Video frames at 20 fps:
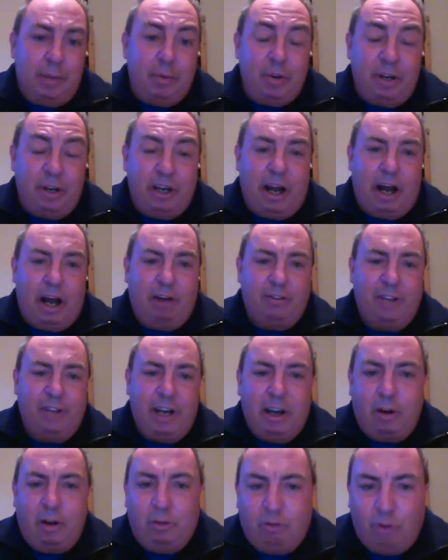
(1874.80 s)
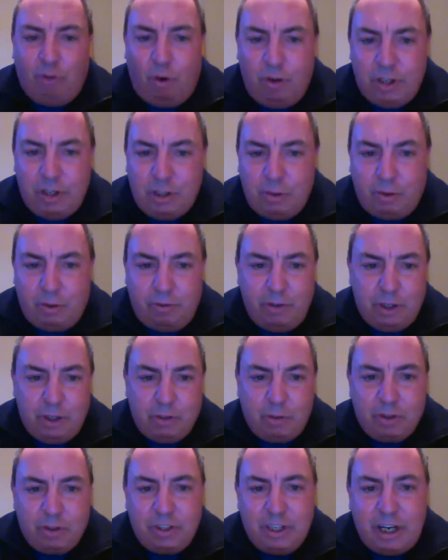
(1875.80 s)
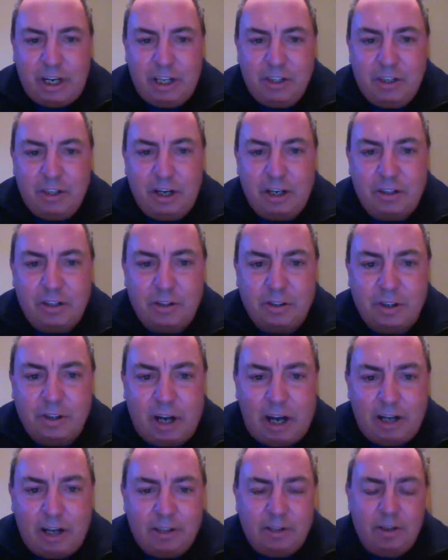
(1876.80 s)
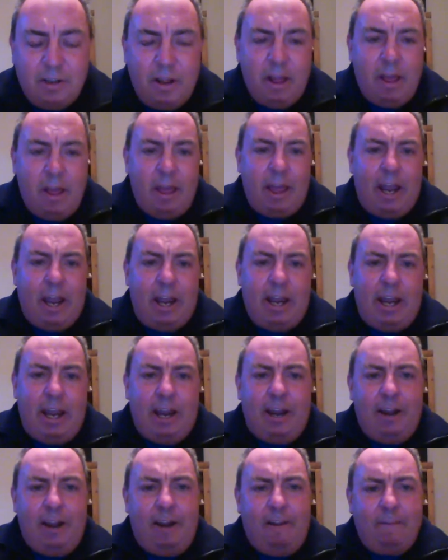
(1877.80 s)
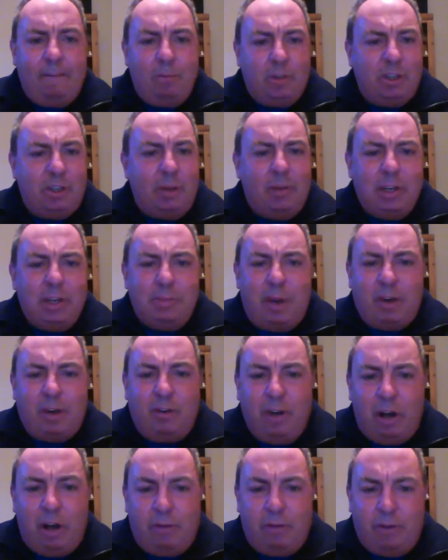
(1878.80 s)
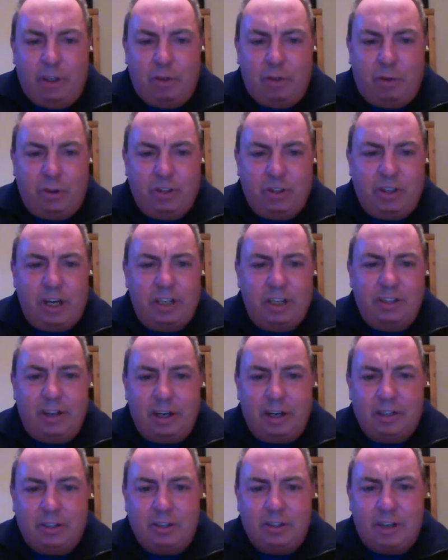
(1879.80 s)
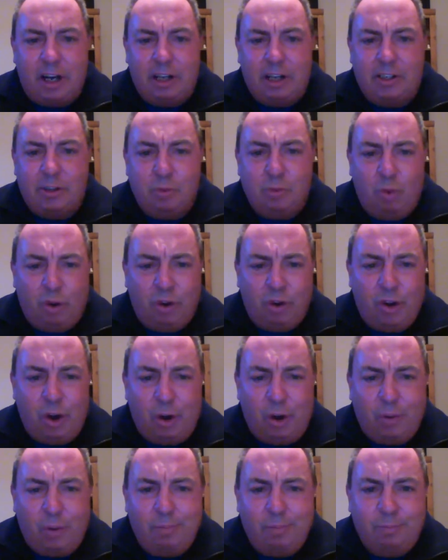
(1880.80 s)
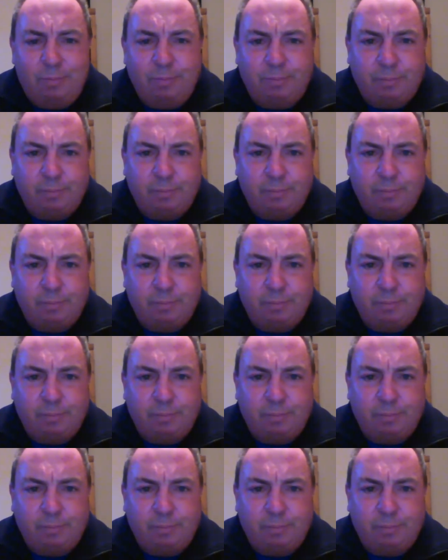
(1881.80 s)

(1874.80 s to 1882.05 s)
typically I'll roll into a visualization exercise. And sometimes my creative visualization exercises will go